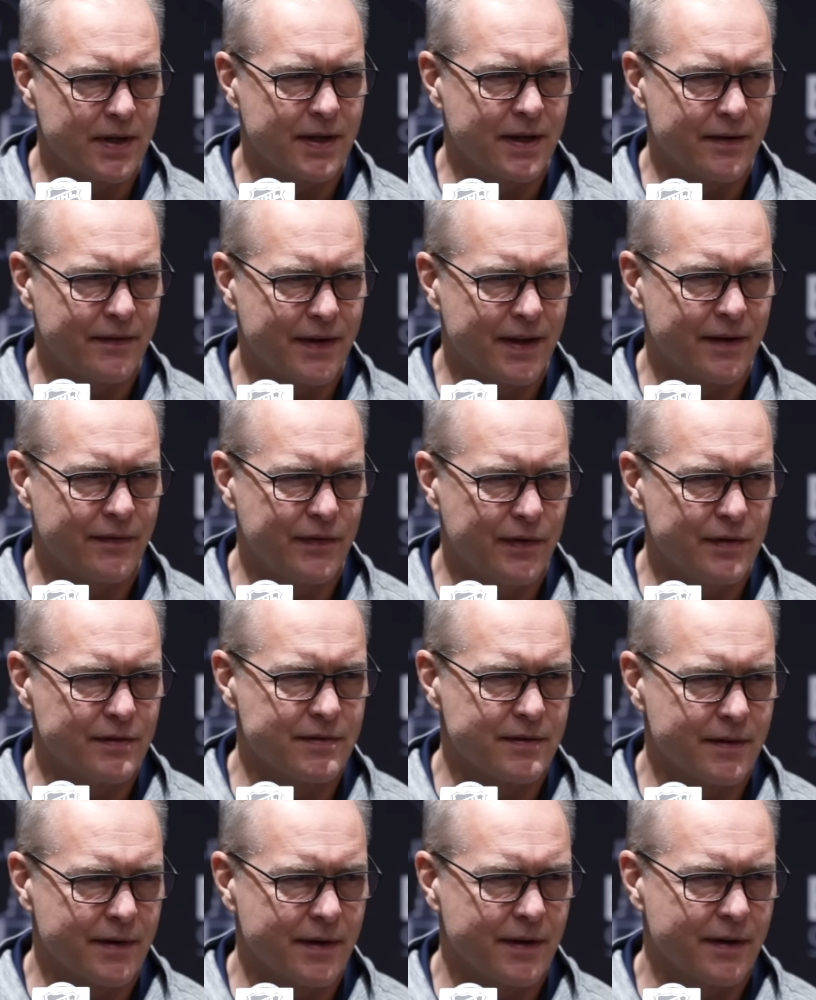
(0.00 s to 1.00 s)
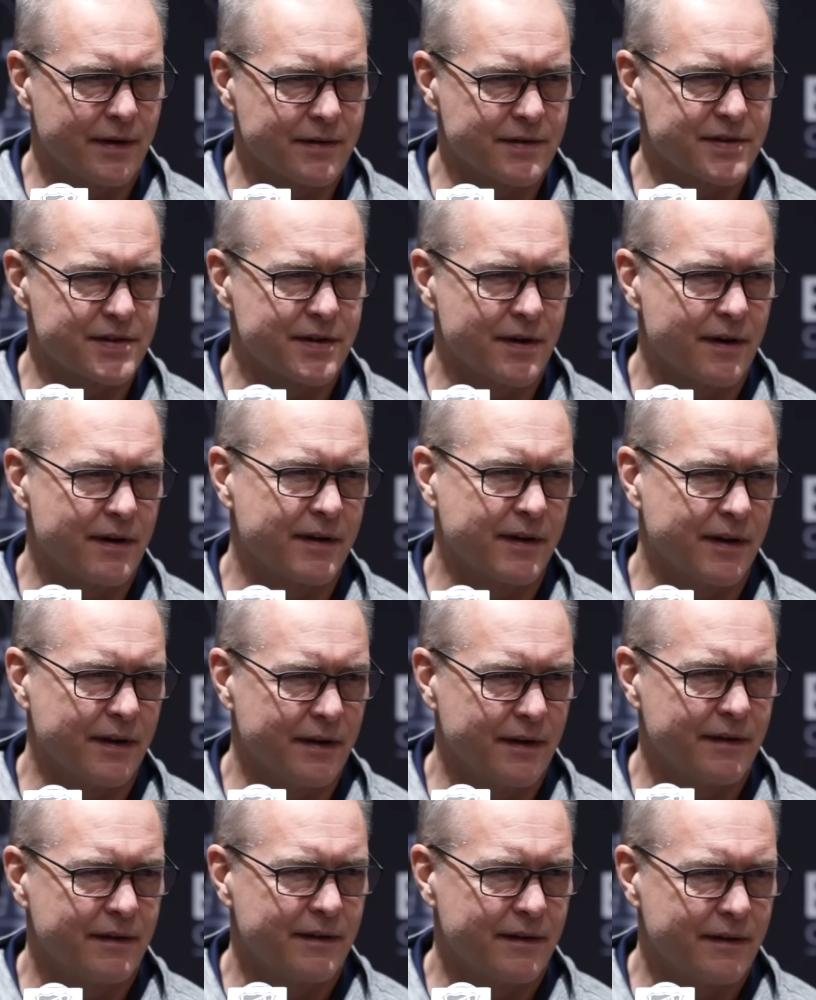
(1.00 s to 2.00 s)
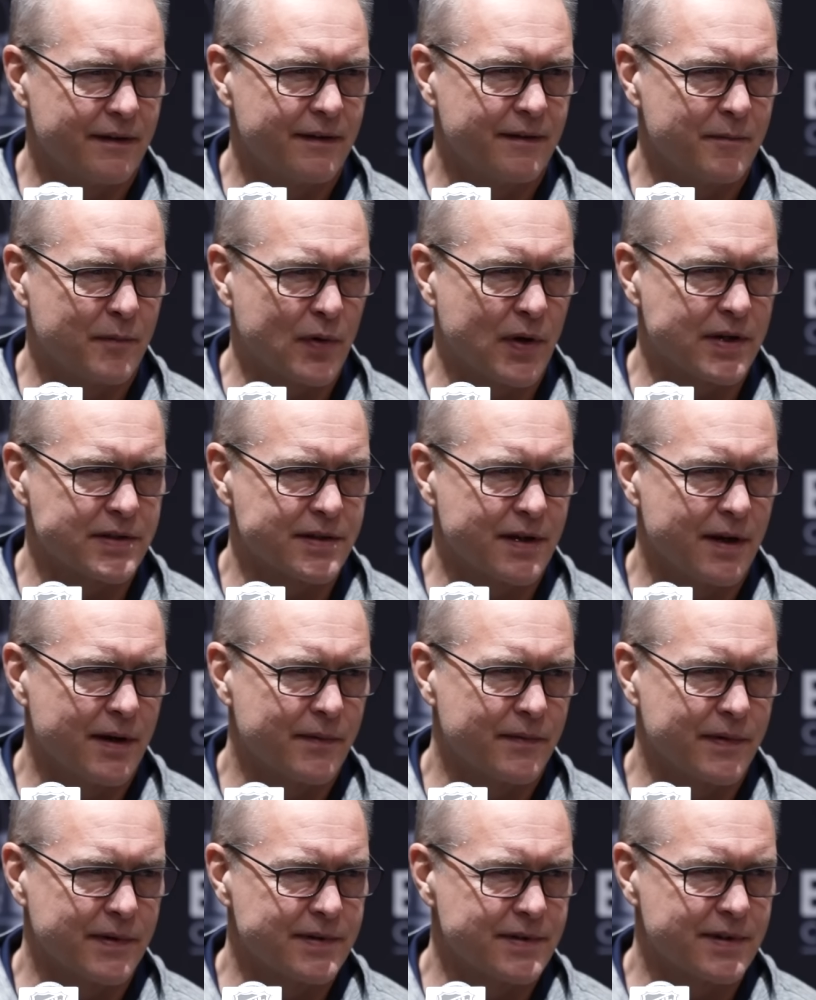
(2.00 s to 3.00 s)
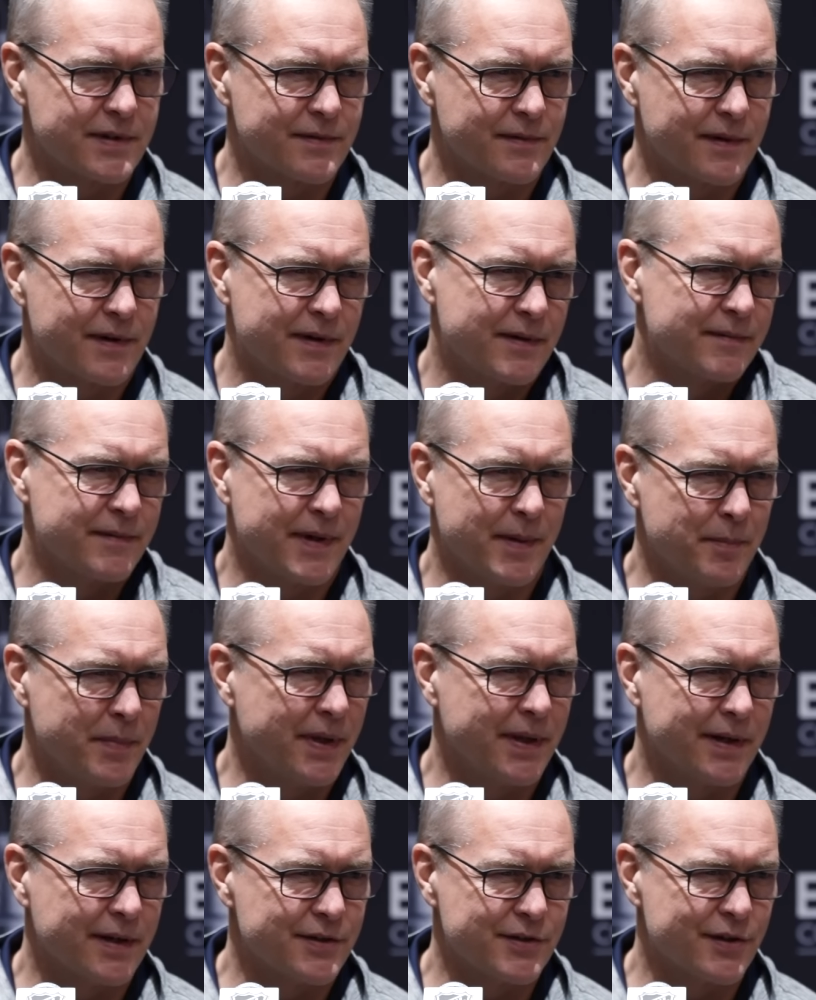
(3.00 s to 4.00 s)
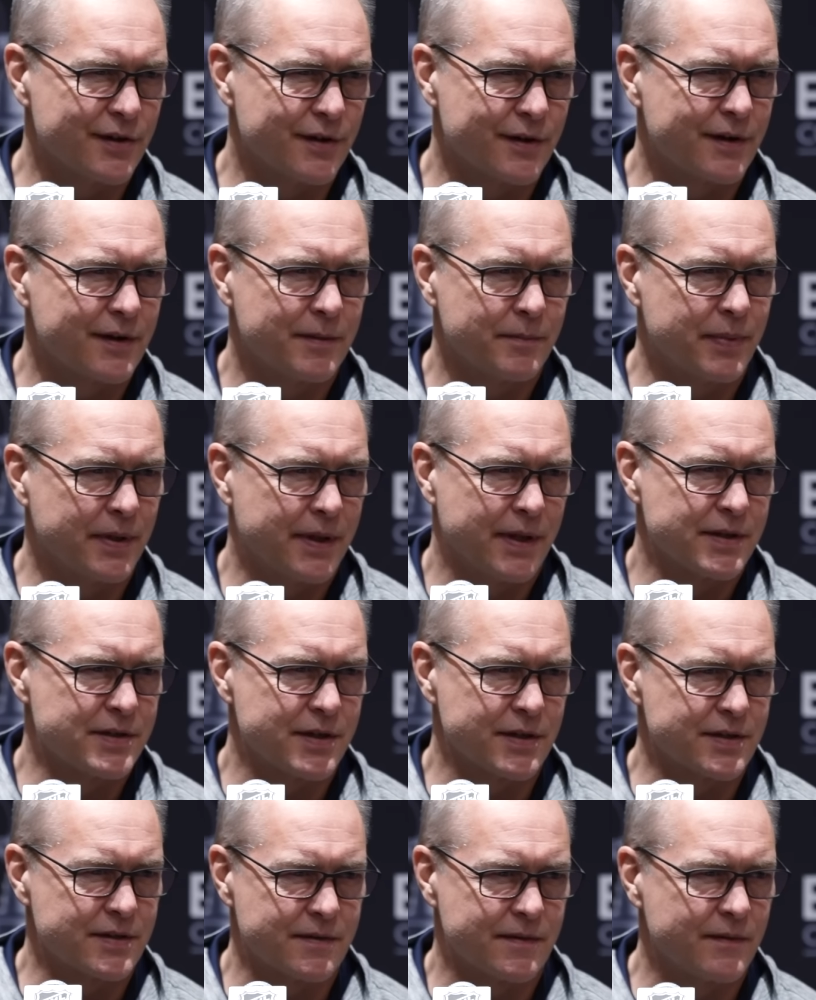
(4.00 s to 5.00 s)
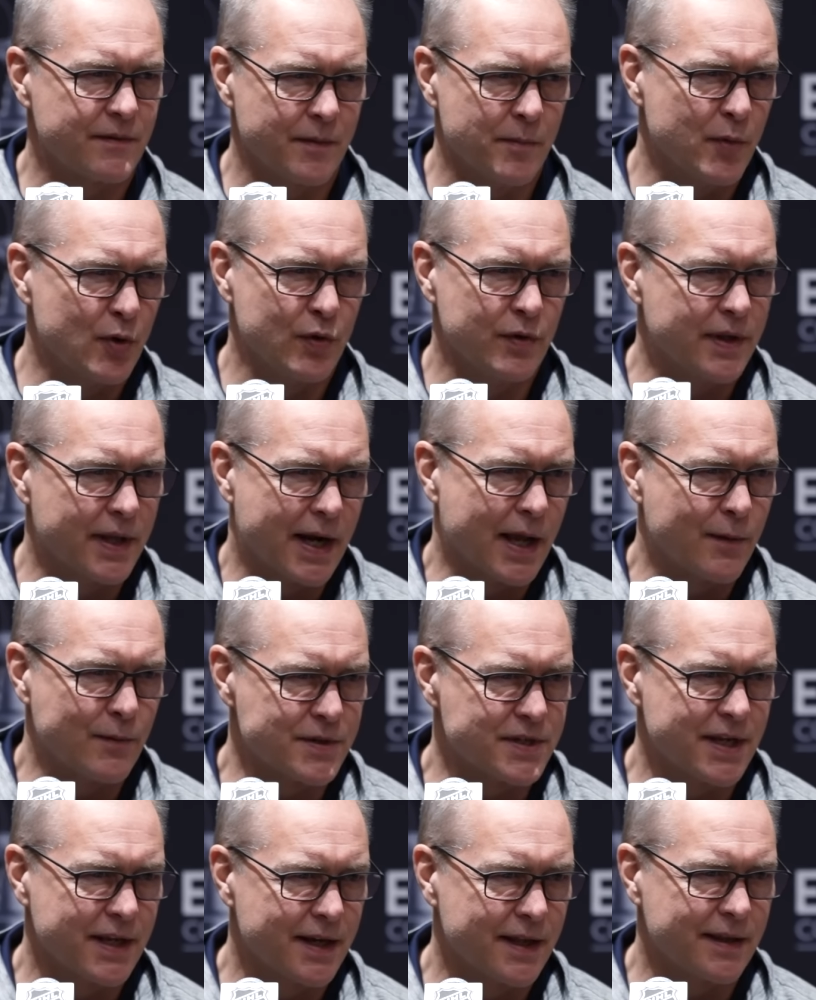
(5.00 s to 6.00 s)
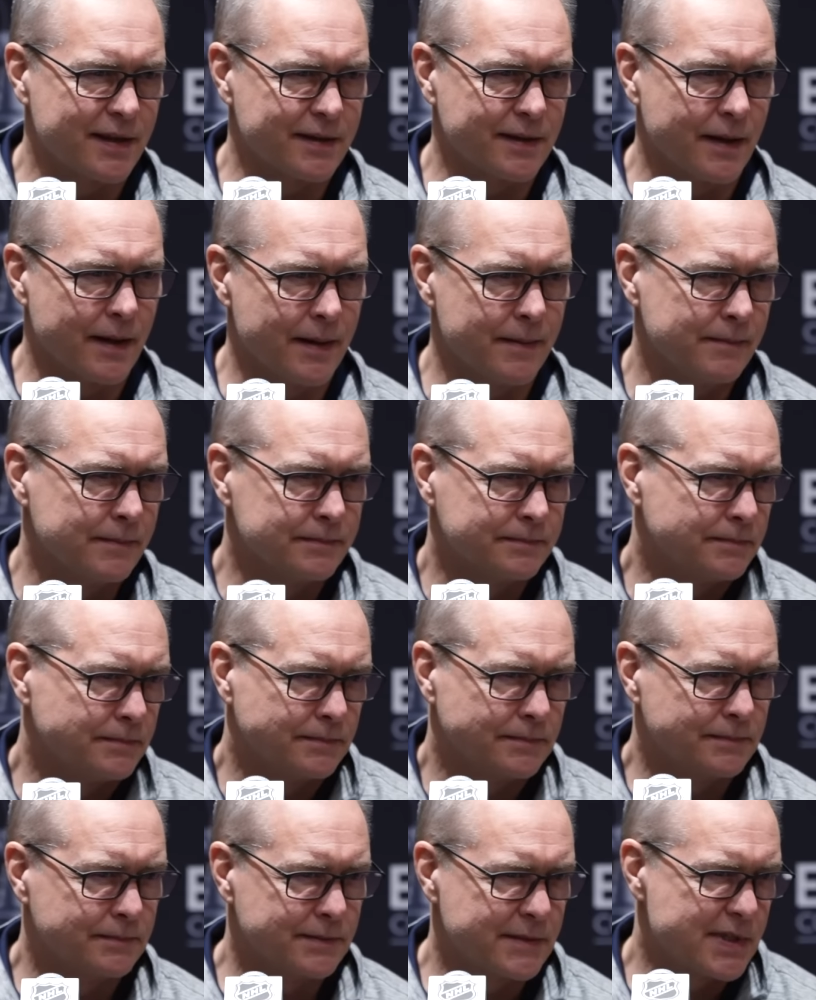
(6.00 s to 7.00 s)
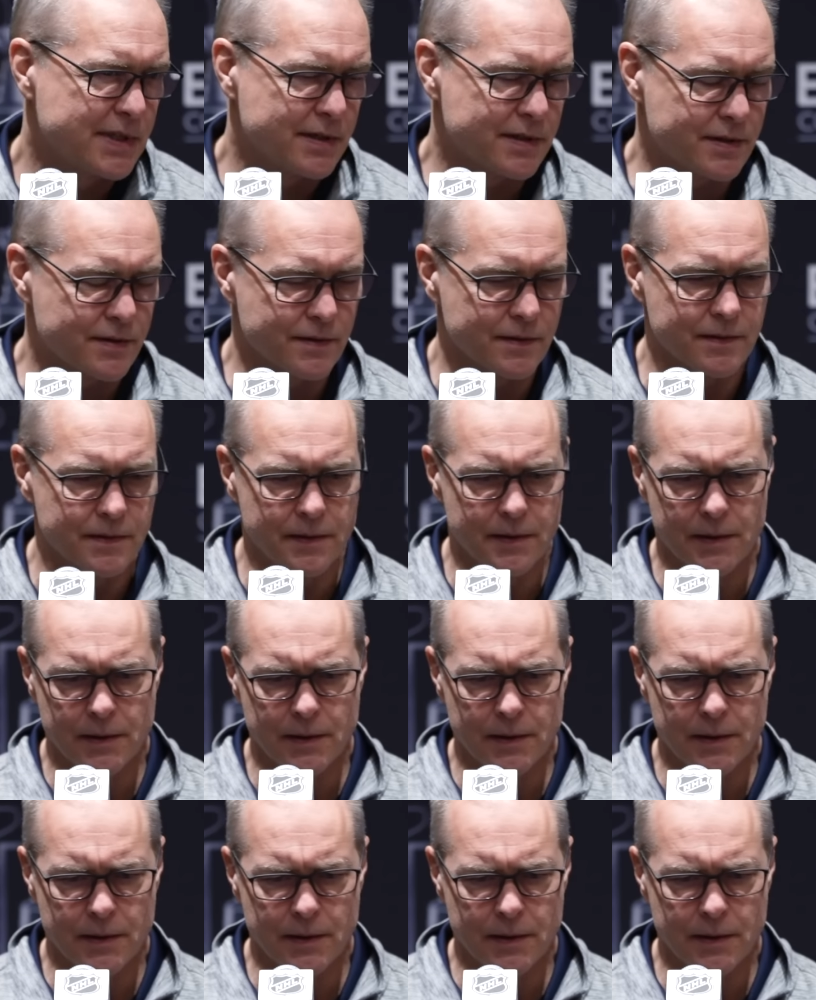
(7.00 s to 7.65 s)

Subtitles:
And I've had a few, snarky press conferences where I'm being a jerk, but that's just the mood that I was in at the time. It's just true.